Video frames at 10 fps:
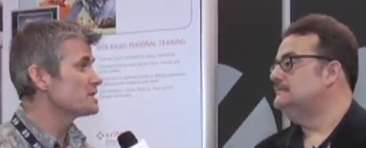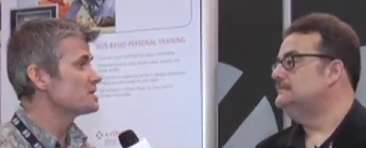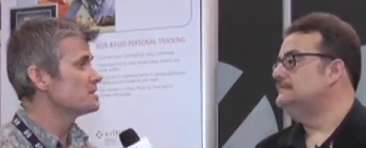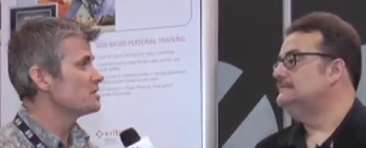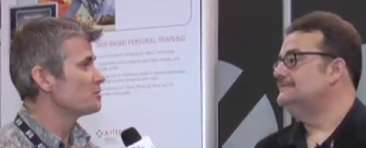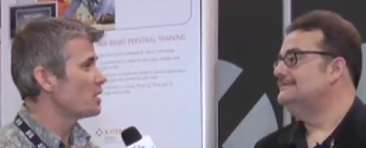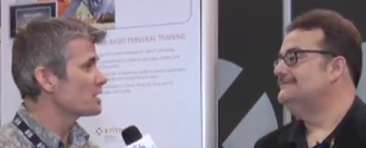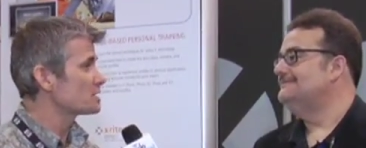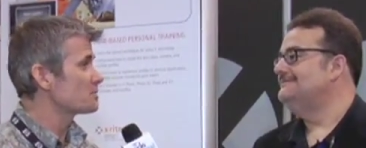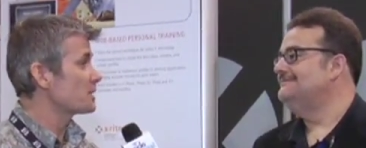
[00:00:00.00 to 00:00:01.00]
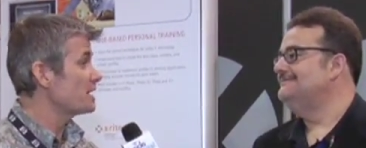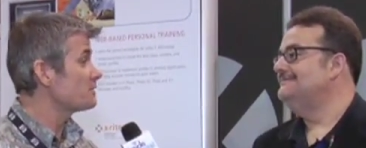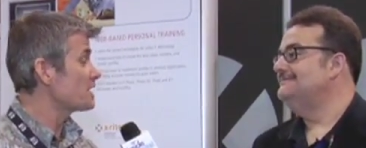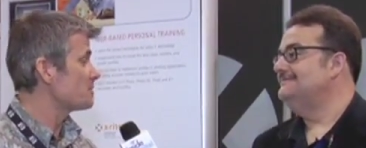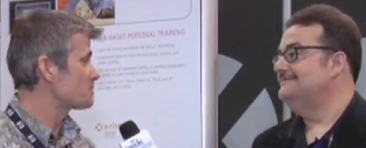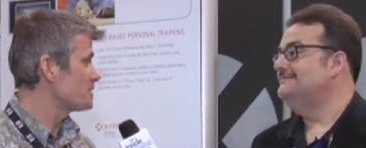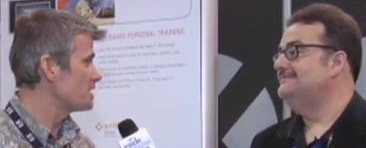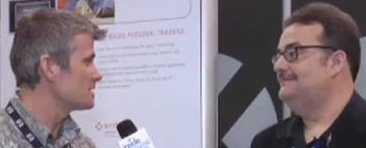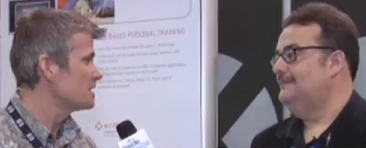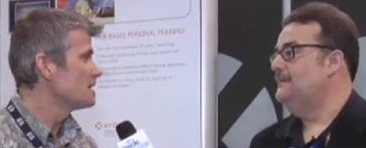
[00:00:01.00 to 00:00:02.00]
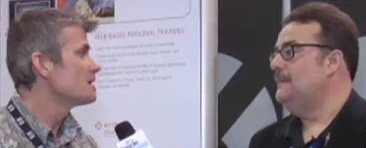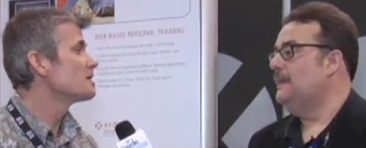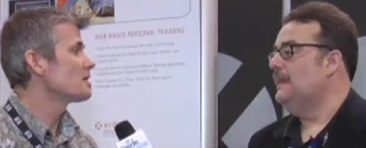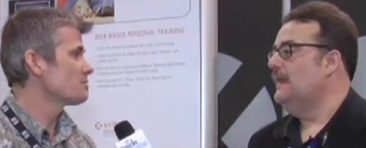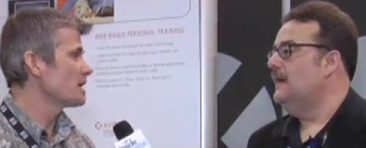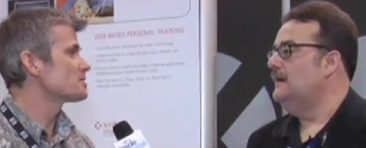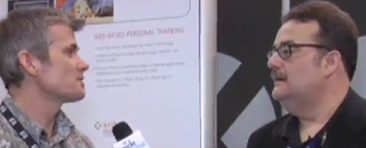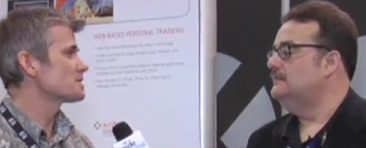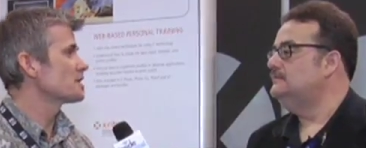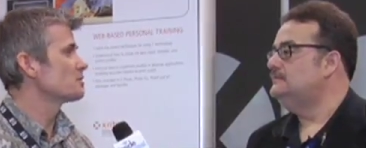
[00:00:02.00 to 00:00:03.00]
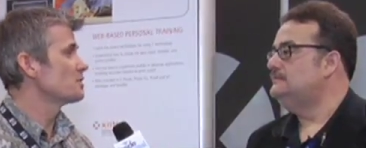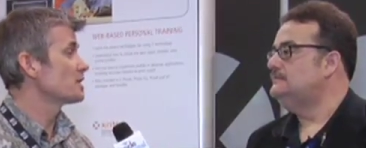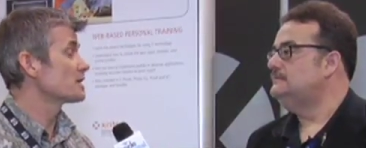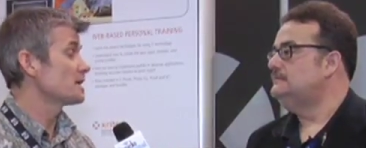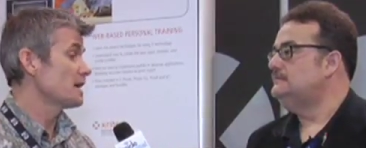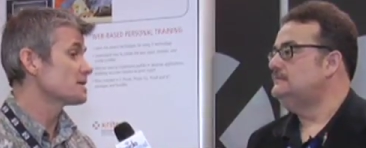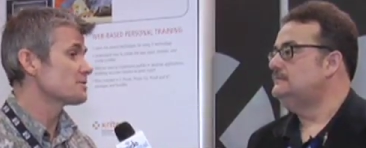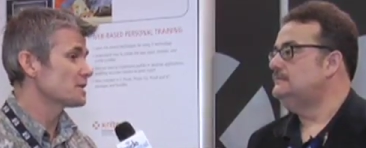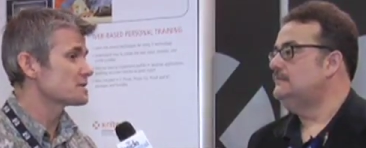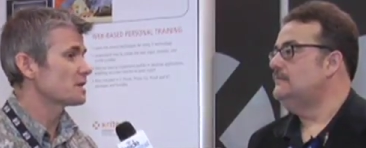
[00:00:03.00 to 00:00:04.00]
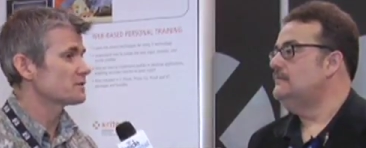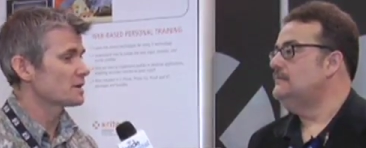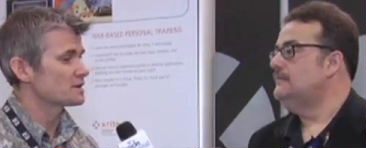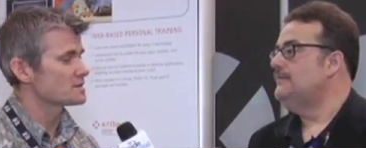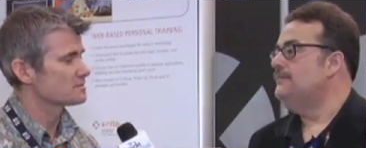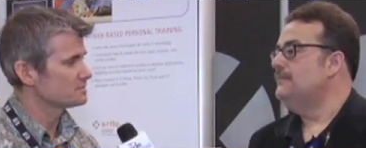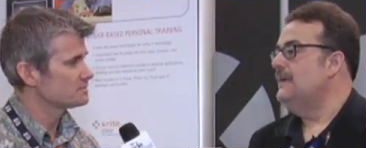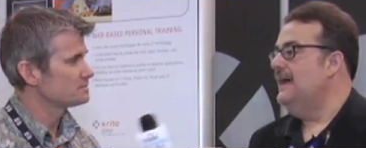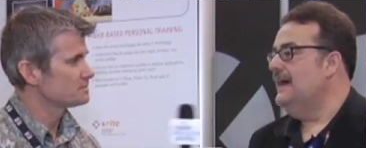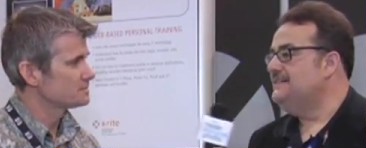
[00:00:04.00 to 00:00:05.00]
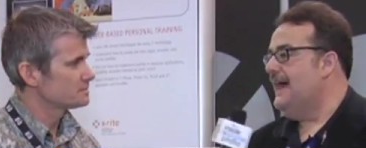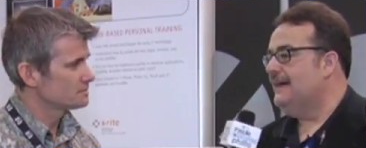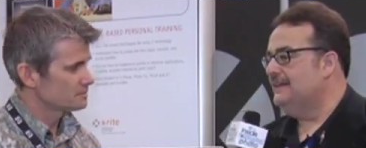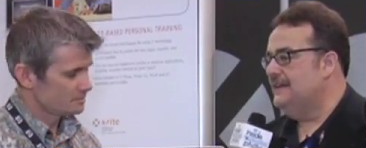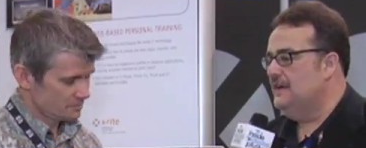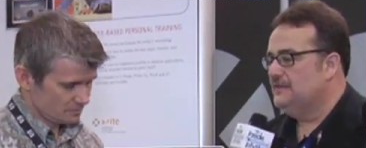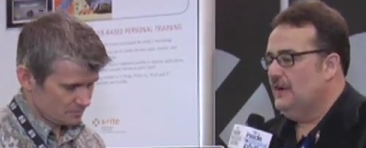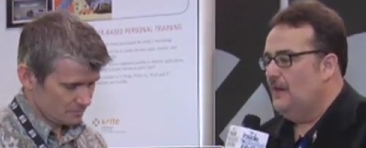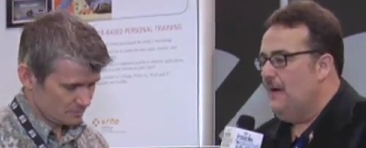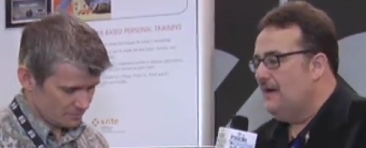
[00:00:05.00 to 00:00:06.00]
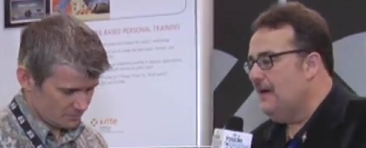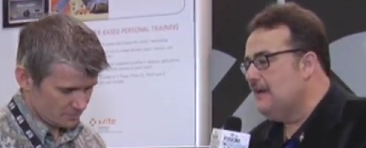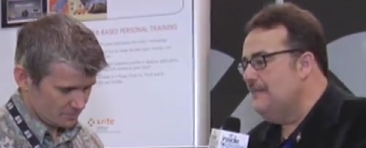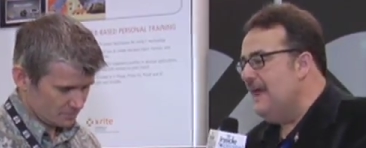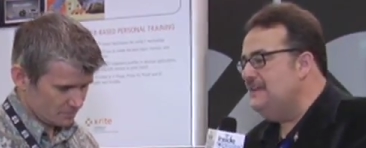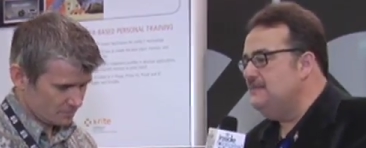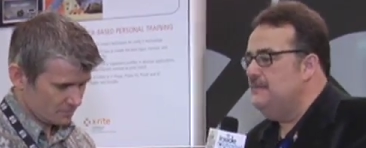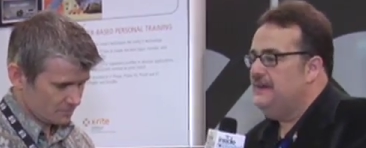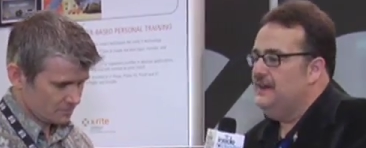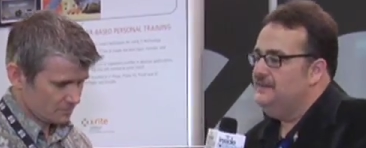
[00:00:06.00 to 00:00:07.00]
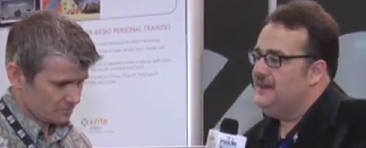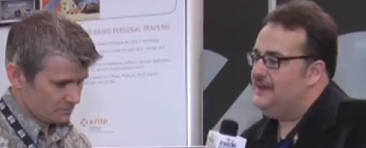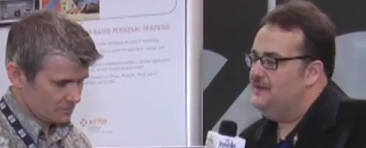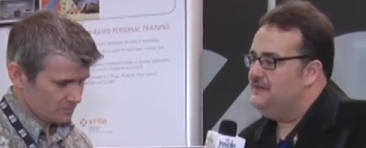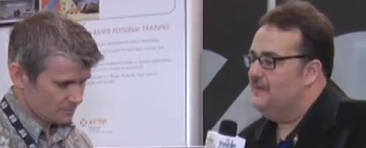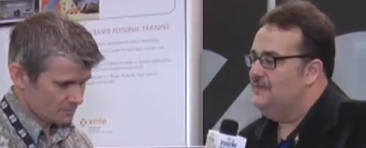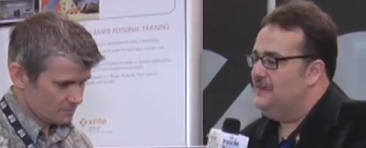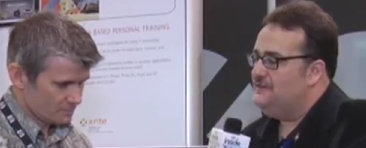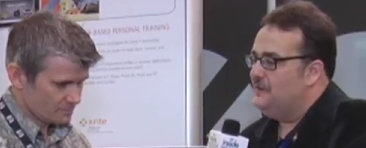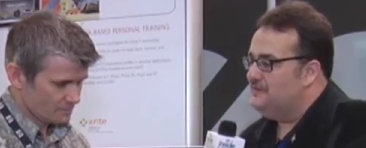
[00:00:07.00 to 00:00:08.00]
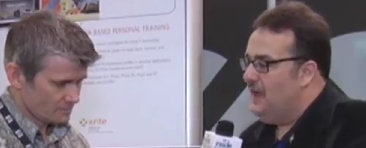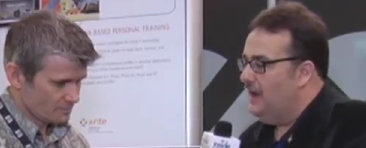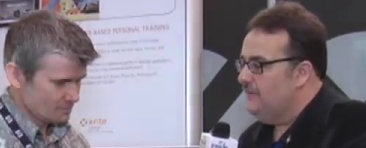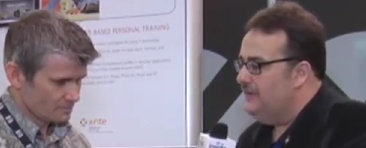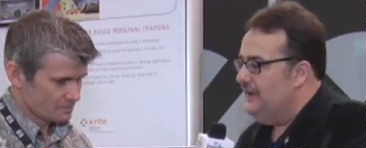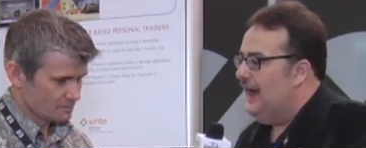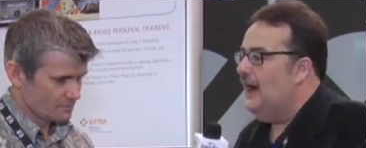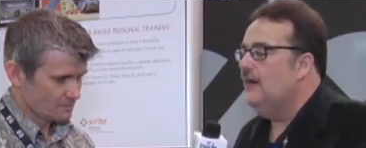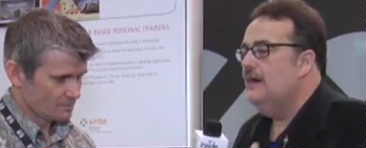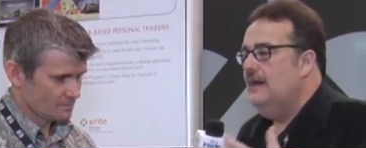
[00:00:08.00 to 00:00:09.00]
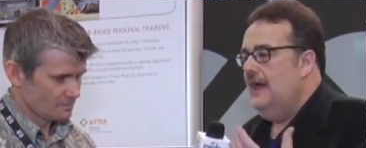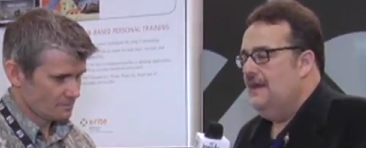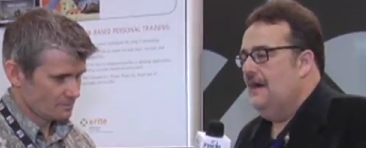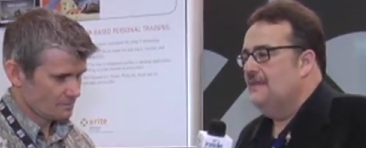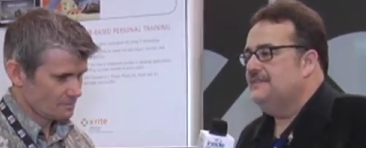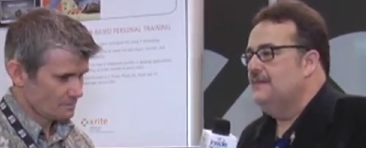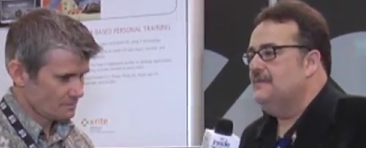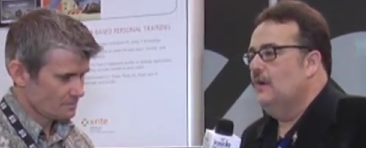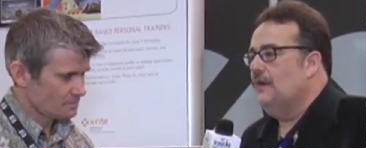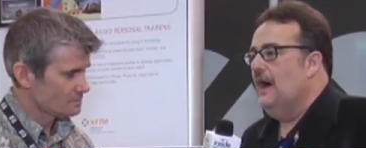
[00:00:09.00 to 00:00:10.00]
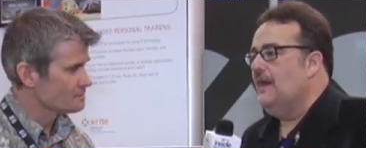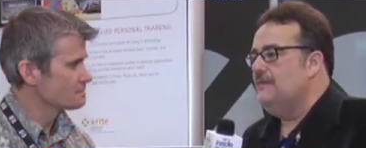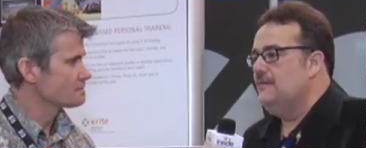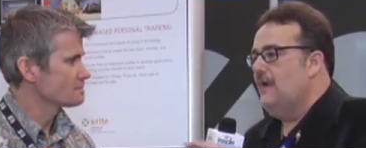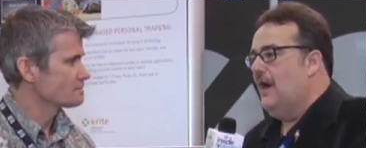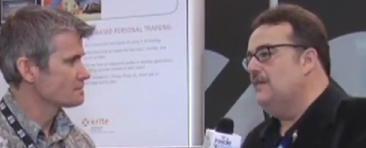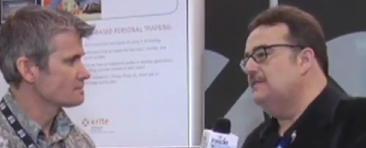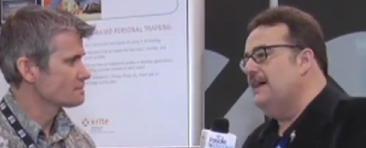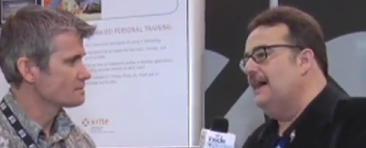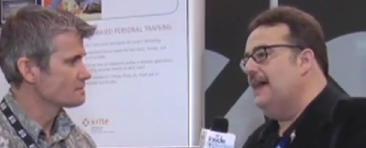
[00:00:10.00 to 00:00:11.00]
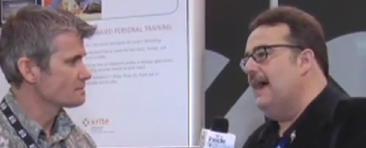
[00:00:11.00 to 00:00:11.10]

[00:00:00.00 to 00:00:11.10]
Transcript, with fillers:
Speaker 1: reached into your pocket to pay for that print you got to make sure it's going to work, and the X-Rite stuff does. Exactly. You know, it's
Speaker 2: all about color management because, like you said, with digital photography now and all the stuff going on, if your monitor's not